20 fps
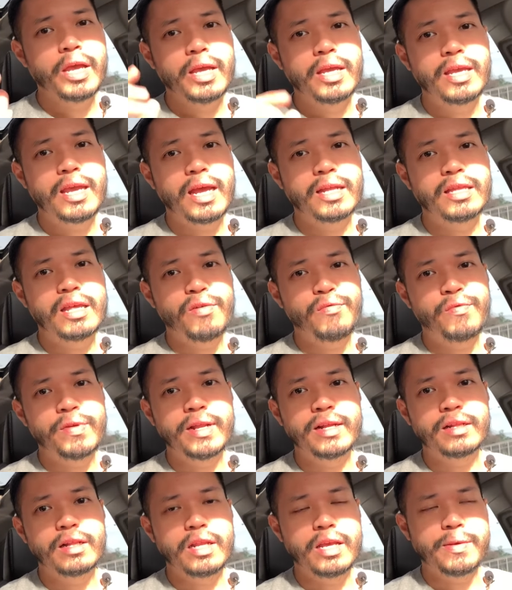yeah
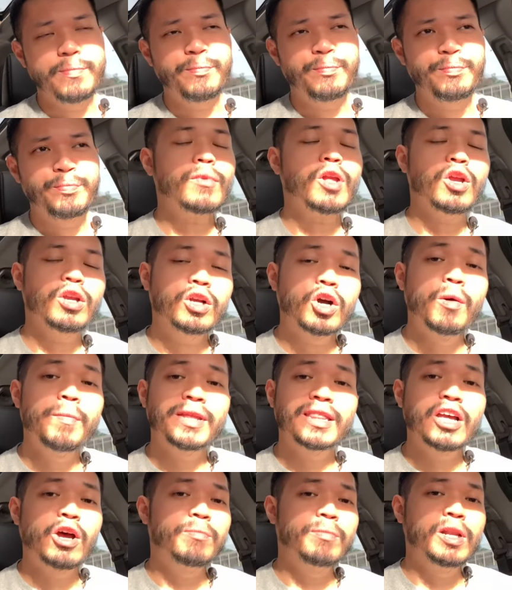definitely
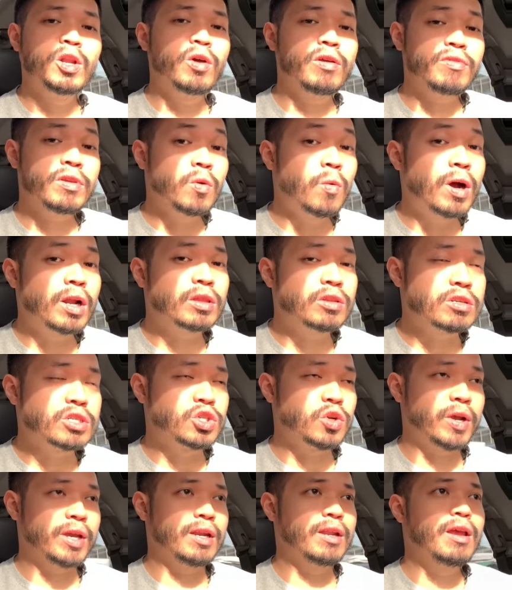comment down below if you want to
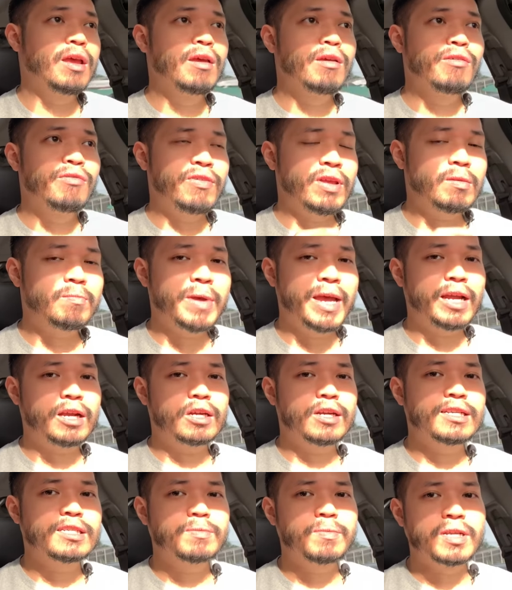join fit by
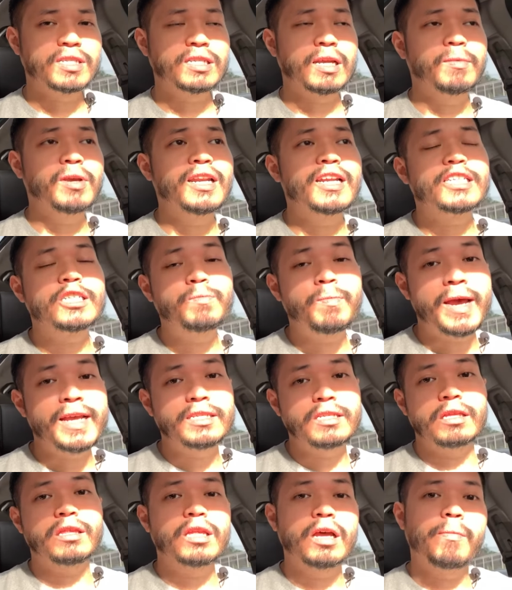christmas i'm gonna
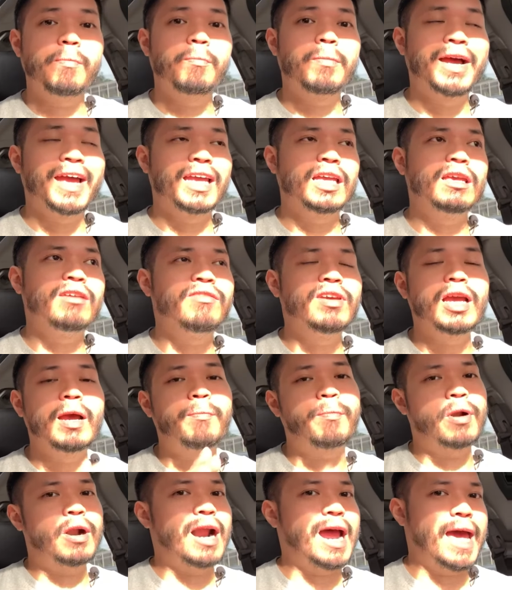spice it up by giving
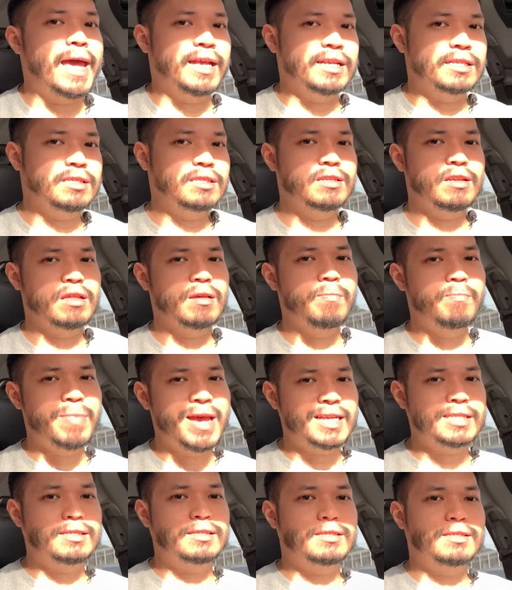a prize to the
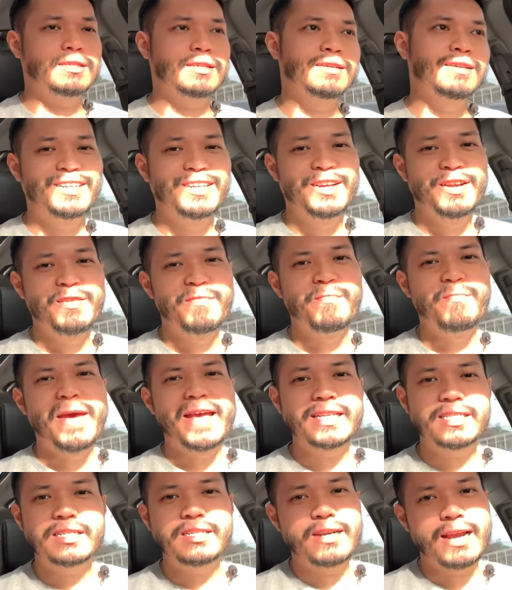best
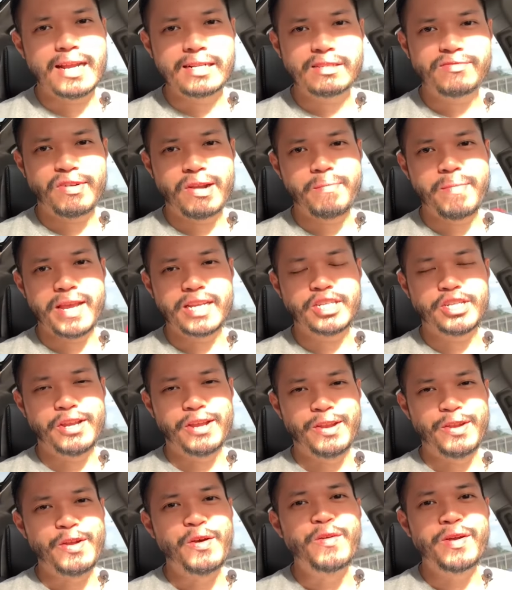best
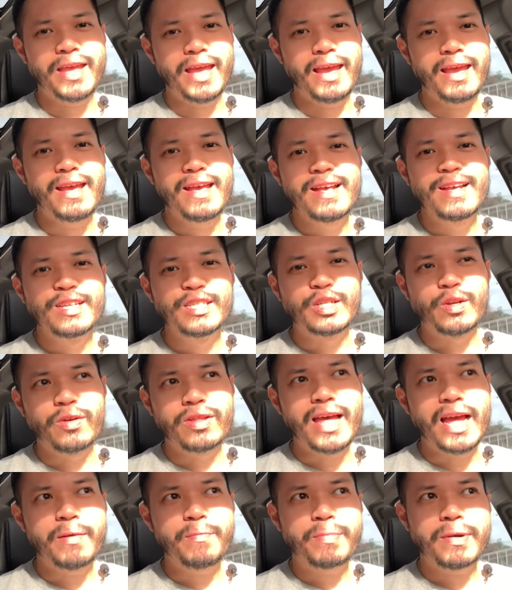transformation okay
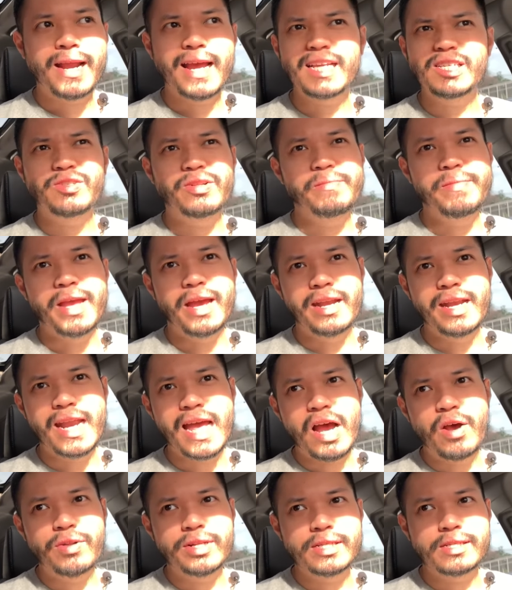so that prize will be
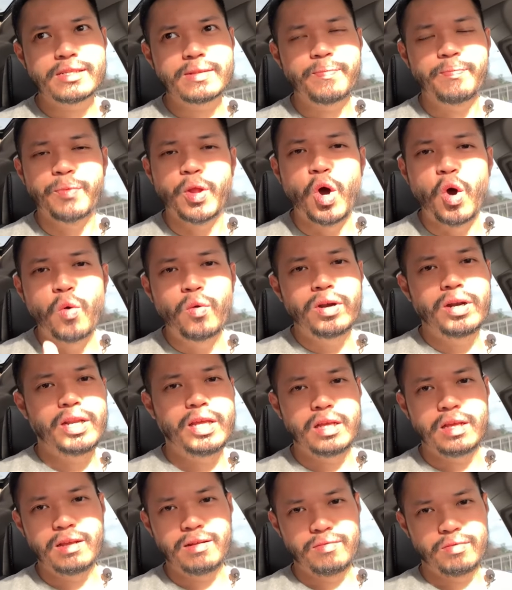announced
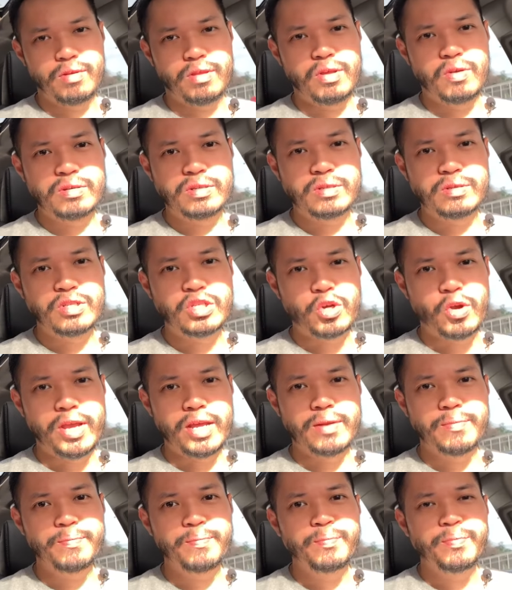only to those who
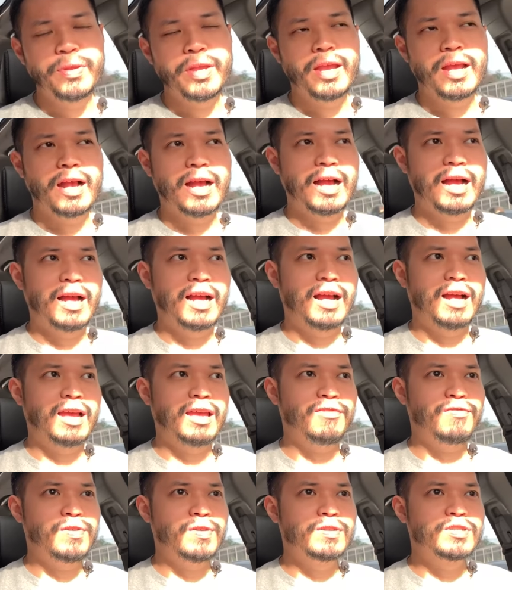join uh,
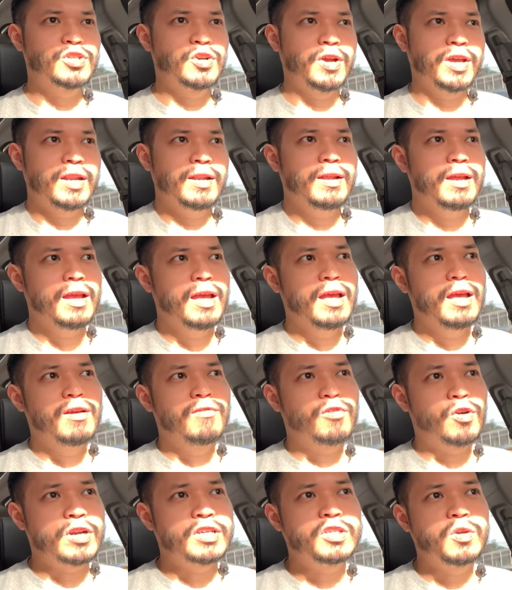if you join
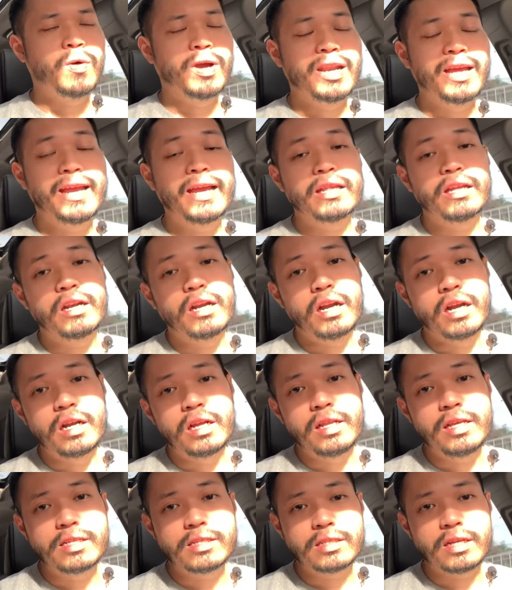of course you want to get an
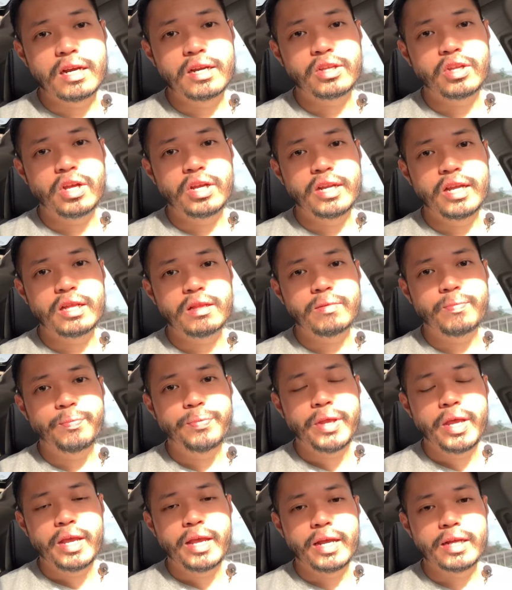early start on it
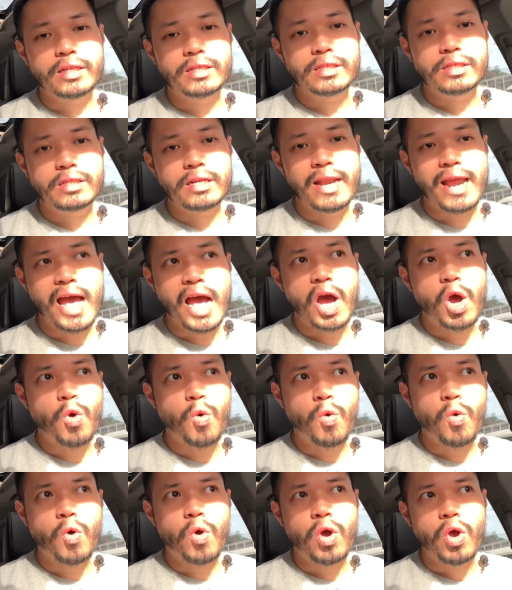it's
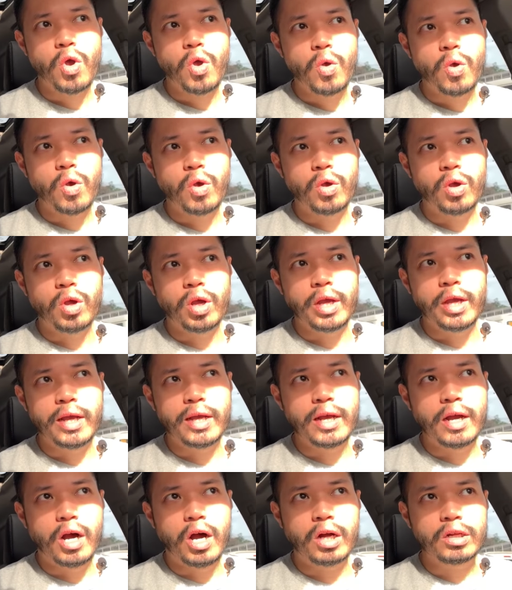now
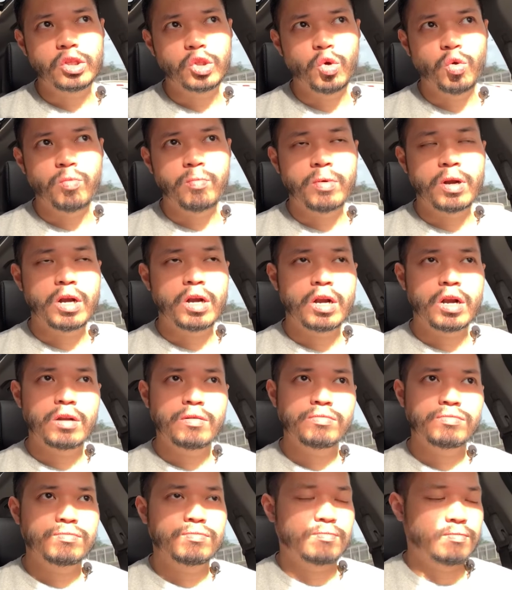
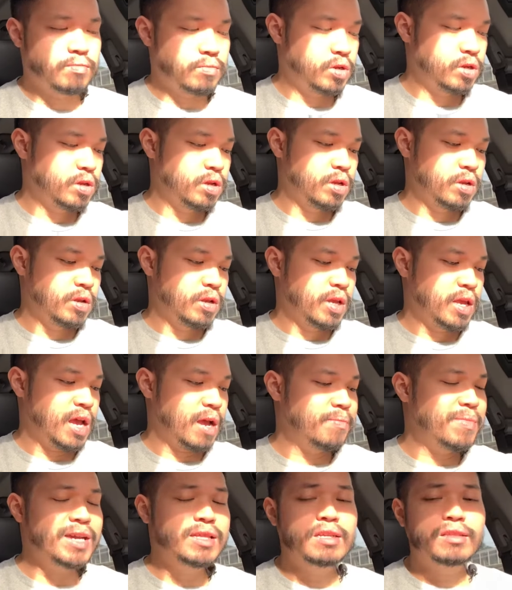october
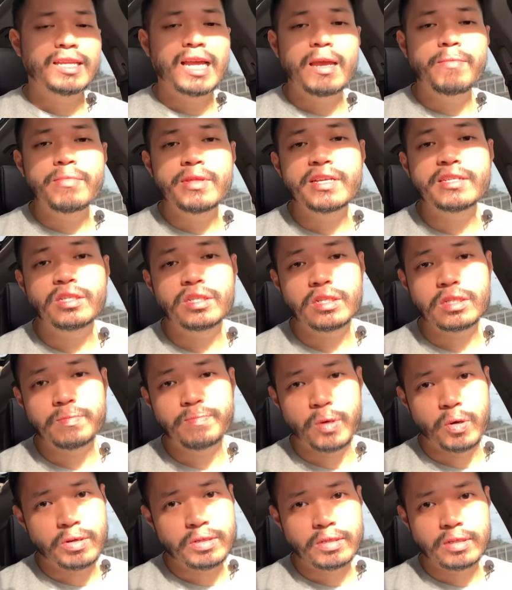yeah by the time this is
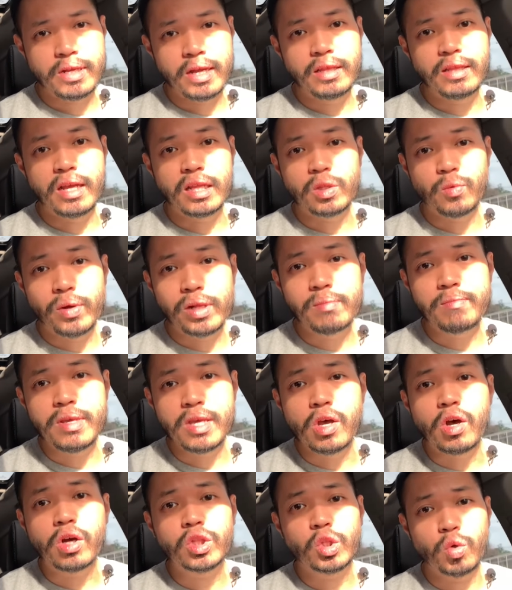posted it will
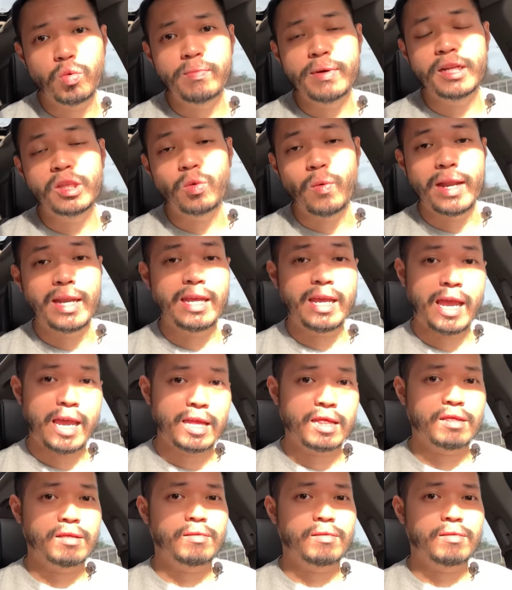be october 28th